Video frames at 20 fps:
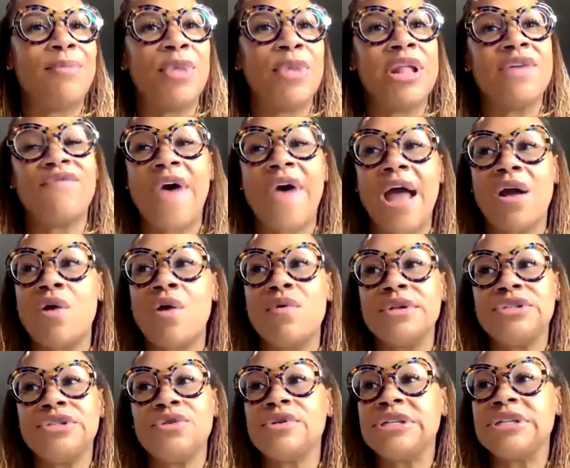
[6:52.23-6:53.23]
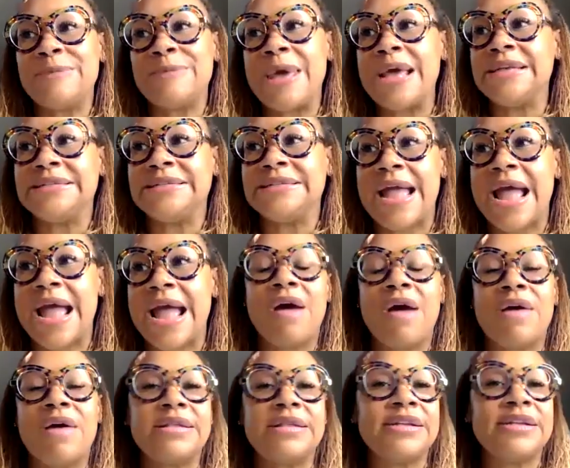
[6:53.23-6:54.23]
And if I go into a space now
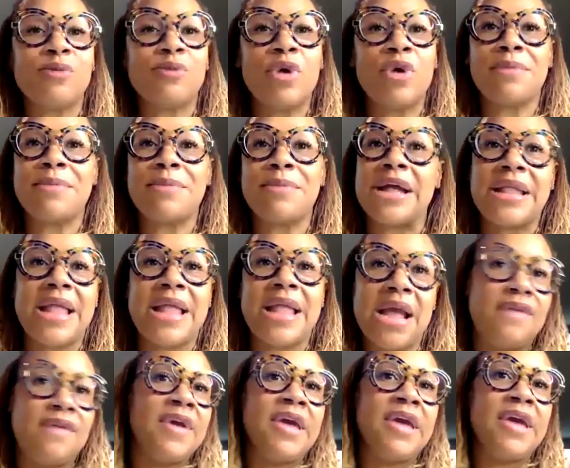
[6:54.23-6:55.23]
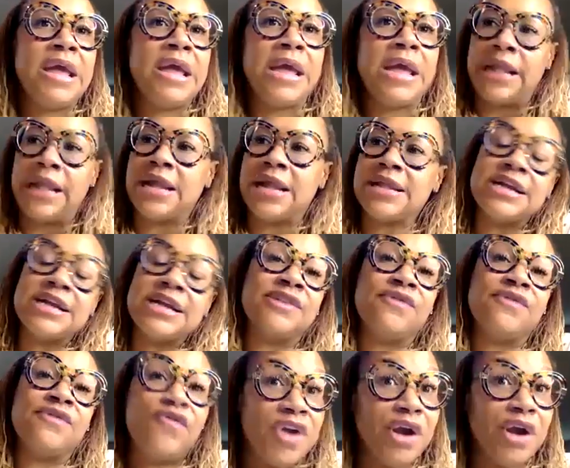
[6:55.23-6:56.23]
at this point in my life and it
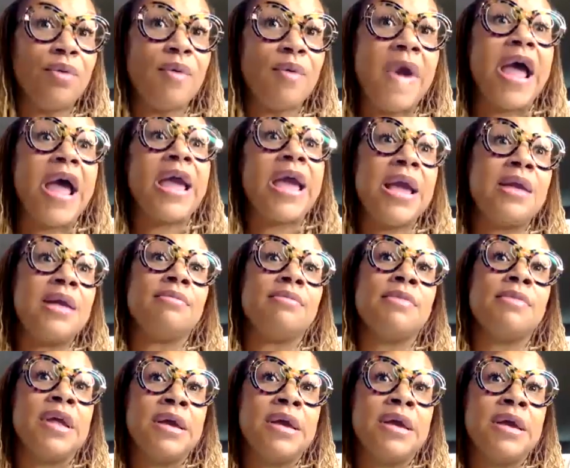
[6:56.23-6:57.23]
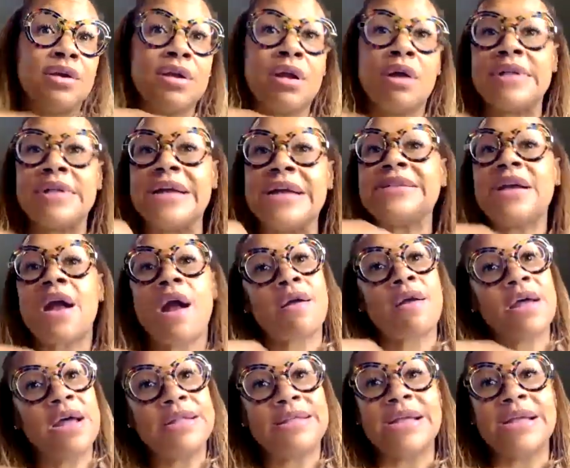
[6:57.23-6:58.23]
doesn't feel right, that's our
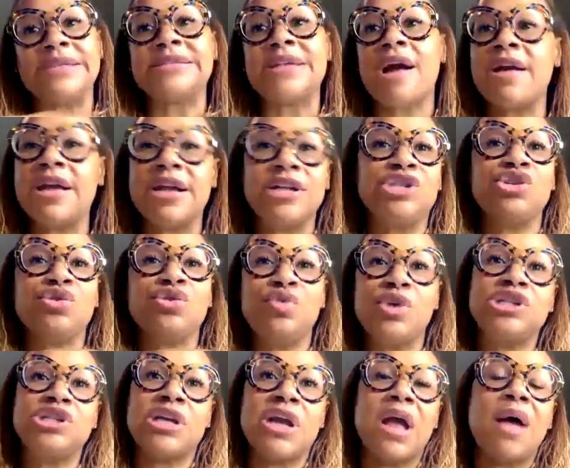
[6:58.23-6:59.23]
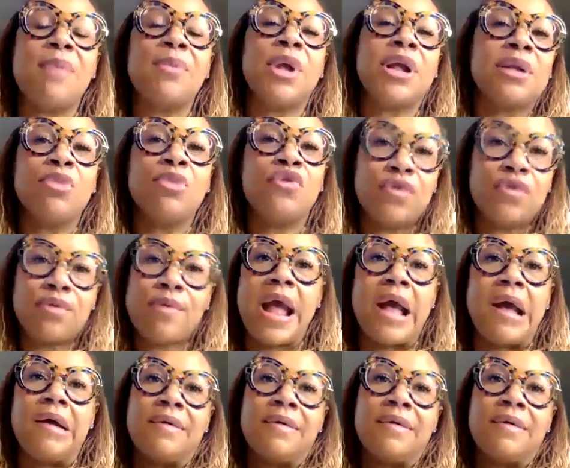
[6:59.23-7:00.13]
gut, that's our intuition. I'm going to move around.